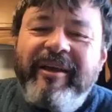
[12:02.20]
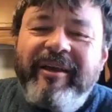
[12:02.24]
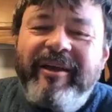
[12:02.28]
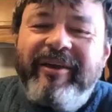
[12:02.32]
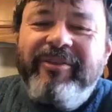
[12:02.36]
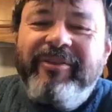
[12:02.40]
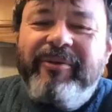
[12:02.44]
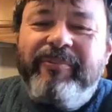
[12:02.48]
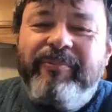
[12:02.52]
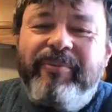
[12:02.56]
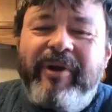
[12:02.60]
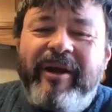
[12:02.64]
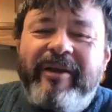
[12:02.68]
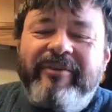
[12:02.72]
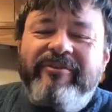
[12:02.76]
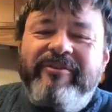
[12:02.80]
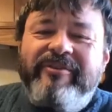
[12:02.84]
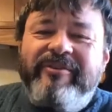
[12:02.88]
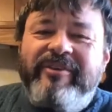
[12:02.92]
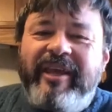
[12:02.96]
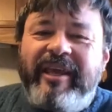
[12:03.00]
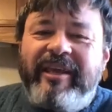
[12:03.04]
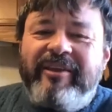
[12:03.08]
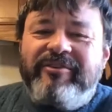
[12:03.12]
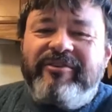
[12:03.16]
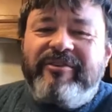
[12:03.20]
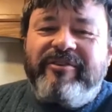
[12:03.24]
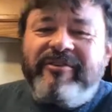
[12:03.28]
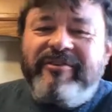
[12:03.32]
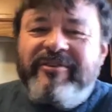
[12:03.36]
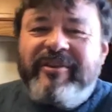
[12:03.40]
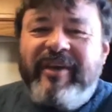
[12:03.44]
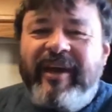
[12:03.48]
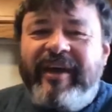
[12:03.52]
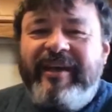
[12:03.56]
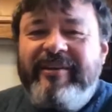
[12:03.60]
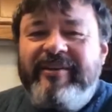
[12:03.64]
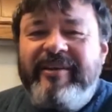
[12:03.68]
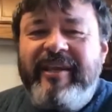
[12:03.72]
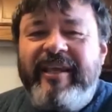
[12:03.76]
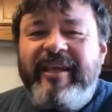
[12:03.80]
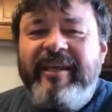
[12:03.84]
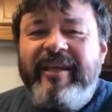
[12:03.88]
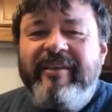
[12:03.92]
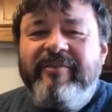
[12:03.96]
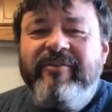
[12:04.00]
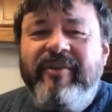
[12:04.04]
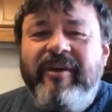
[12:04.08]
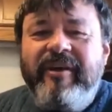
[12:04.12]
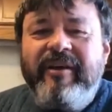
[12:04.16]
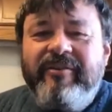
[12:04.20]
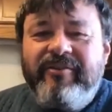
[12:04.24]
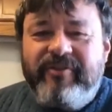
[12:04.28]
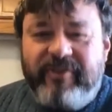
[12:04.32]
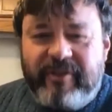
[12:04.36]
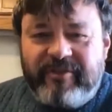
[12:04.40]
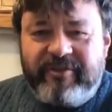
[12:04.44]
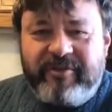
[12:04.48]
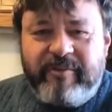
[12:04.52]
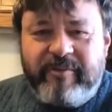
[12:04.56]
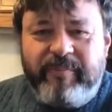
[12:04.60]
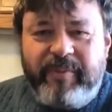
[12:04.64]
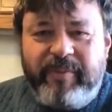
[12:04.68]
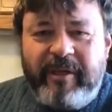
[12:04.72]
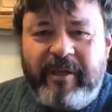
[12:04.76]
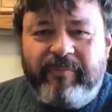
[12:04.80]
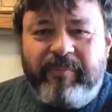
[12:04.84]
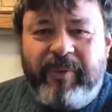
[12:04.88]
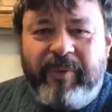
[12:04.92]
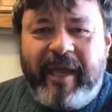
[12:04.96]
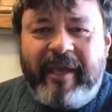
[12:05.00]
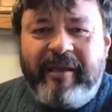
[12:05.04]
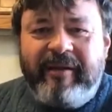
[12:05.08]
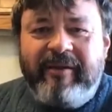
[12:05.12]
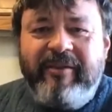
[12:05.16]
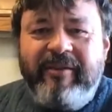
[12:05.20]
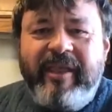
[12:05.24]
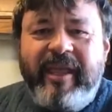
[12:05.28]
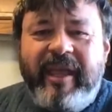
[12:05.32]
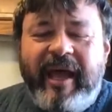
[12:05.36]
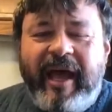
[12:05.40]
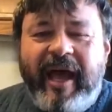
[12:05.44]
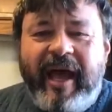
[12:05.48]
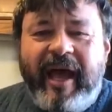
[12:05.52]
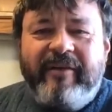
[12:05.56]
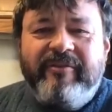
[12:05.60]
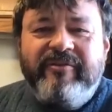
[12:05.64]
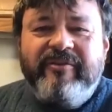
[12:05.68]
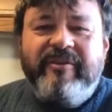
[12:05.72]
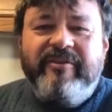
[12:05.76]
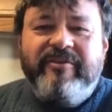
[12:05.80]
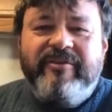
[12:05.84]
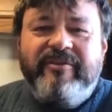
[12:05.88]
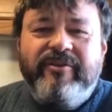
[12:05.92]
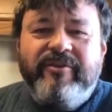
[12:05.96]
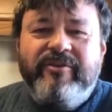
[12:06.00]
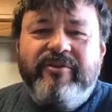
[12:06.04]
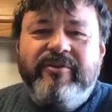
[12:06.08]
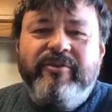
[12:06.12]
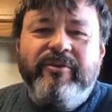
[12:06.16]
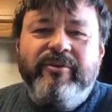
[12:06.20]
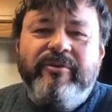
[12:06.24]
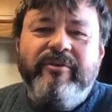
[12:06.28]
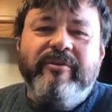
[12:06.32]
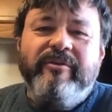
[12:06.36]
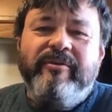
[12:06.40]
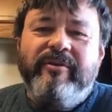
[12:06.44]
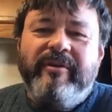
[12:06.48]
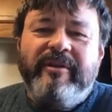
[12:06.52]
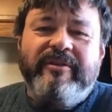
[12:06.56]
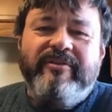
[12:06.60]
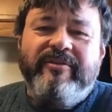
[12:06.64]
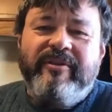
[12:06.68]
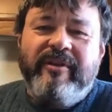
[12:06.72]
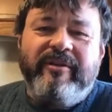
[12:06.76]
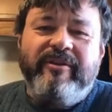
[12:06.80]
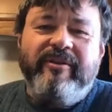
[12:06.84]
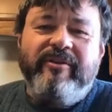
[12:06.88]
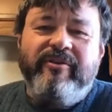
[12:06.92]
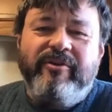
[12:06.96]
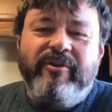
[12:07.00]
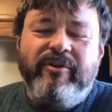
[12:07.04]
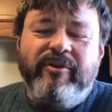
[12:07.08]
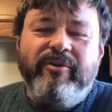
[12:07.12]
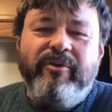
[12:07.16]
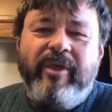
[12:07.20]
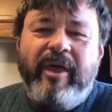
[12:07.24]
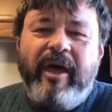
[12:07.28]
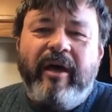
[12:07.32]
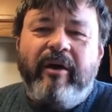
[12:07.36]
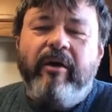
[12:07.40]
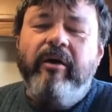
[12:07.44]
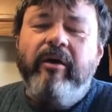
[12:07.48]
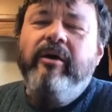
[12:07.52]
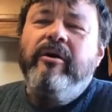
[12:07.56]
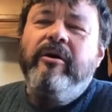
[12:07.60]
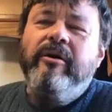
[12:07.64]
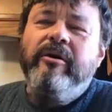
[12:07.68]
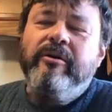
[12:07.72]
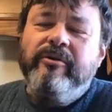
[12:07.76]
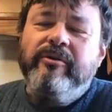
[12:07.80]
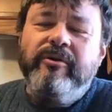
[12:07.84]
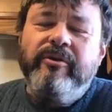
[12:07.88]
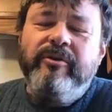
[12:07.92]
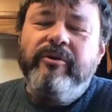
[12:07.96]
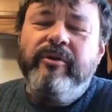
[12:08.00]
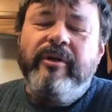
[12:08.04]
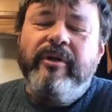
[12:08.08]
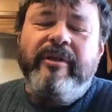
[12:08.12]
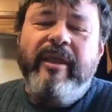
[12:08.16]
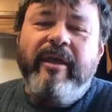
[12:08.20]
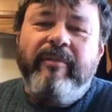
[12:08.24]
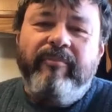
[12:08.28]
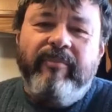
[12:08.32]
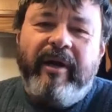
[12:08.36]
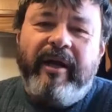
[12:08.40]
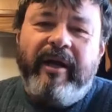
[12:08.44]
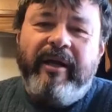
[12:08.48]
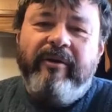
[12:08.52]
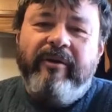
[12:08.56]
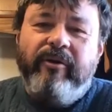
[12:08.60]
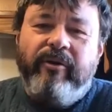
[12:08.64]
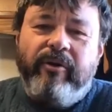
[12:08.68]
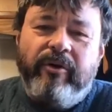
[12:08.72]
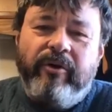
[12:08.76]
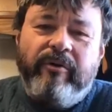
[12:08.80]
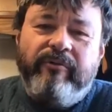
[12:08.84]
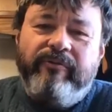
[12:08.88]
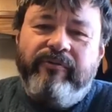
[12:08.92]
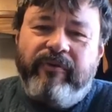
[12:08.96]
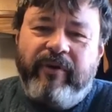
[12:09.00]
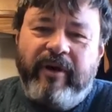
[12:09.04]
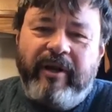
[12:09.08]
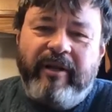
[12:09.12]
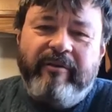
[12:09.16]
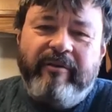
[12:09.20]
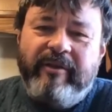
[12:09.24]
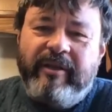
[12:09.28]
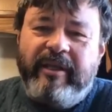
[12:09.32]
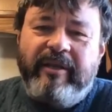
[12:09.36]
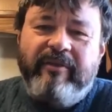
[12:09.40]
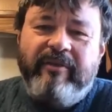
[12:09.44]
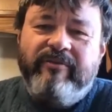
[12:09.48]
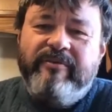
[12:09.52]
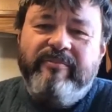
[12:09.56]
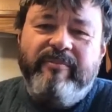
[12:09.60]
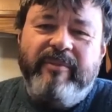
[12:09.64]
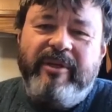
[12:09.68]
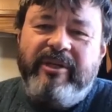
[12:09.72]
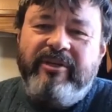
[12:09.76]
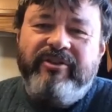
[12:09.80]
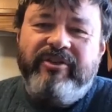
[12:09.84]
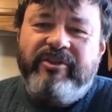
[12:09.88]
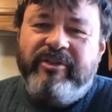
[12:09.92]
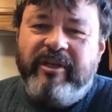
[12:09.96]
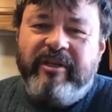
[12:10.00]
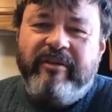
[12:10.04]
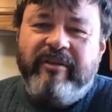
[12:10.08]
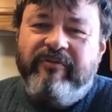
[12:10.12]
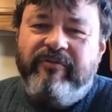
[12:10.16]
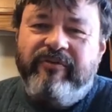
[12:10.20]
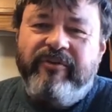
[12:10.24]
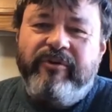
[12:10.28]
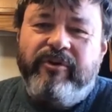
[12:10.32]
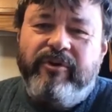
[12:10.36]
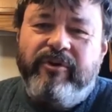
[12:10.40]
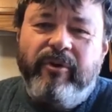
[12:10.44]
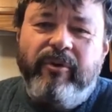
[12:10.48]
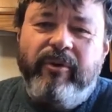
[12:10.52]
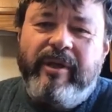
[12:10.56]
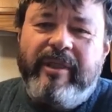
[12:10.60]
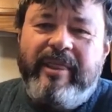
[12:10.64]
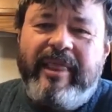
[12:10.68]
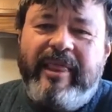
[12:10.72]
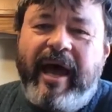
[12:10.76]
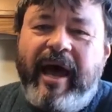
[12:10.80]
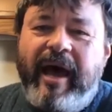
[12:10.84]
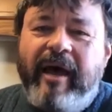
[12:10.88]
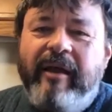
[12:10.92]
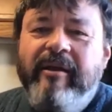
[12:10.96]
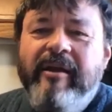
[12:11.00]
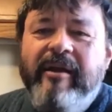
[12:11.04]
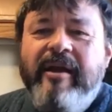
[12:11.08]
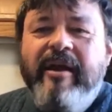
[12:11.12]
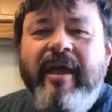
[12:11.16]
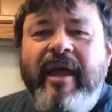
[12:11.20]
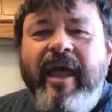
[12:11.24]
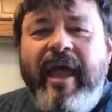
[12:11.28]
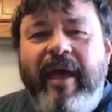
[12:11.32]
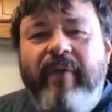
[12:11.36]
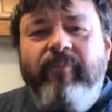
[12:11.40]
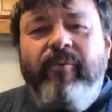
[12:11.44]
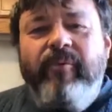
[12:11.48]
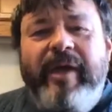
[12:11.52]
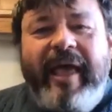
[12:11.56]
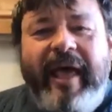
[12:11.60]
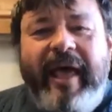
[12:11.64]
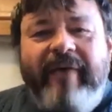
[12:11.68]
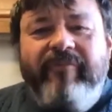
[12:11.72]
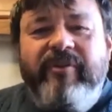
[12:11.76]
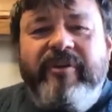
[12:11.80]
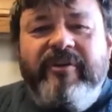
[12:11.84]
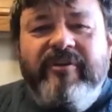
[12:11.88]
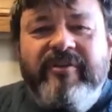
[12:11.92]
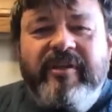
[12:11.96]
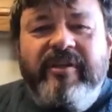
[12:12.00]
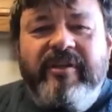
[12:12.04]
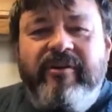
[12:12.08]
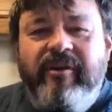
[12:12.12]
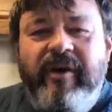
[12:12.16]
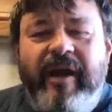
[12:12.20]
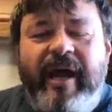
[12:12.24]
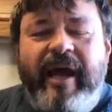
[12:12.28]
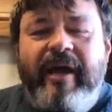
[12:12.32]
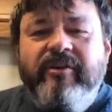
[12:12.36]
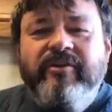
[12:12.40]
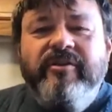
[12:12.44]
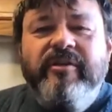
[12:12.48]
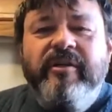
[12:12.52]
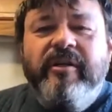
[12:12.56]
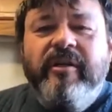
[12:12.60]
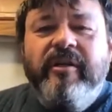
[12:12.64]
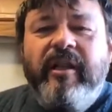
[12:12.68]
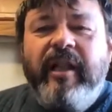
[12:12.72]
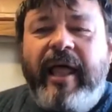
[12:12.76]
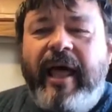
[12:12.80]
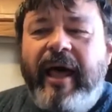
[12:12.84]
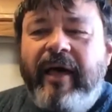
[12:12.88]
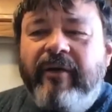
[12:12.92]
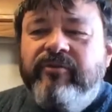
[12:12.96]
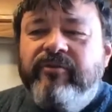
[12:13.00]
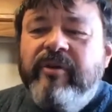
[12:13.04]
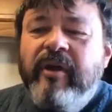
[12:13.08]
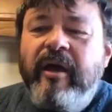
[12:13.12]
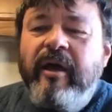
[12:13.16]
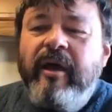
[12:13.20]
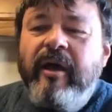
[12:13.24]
other presentations I did, just to be a pain in the ass, because a student right. is going to do that. Oh, dude! And then my girlfriend gives me shit for doing that, and we have this interaction in class